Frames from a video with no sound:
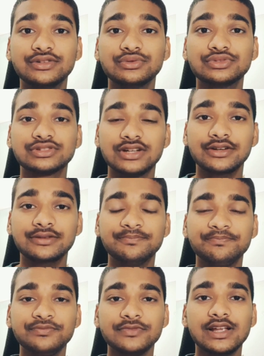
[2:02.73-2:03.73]
to Sun,
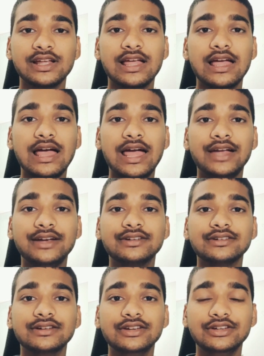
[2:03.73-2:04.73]
and
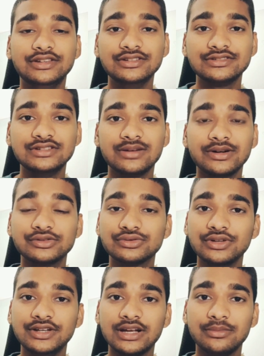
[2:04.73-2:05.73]
uh, this year also
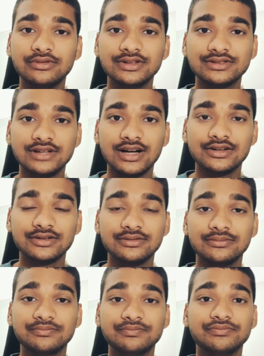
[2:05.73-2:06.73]
India will start
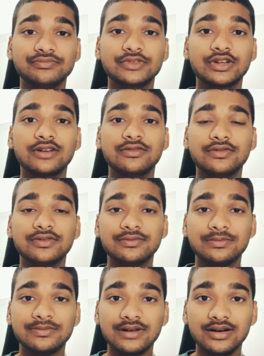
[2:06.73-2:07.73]
the
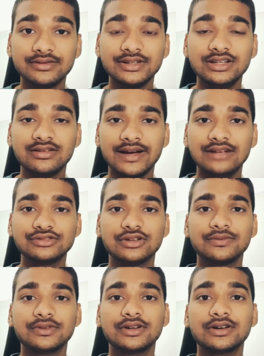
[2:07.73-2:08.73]
early trials
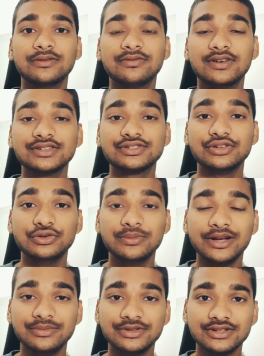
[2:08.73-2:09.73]
of the first
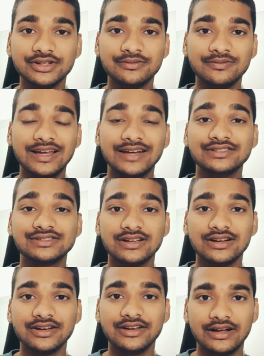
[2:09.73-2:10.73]
human mission, that is
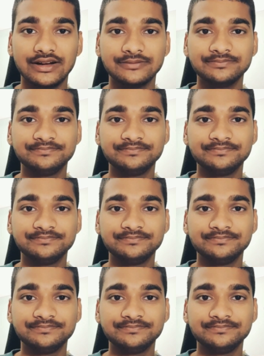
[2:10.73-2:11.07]
Gaganyaan.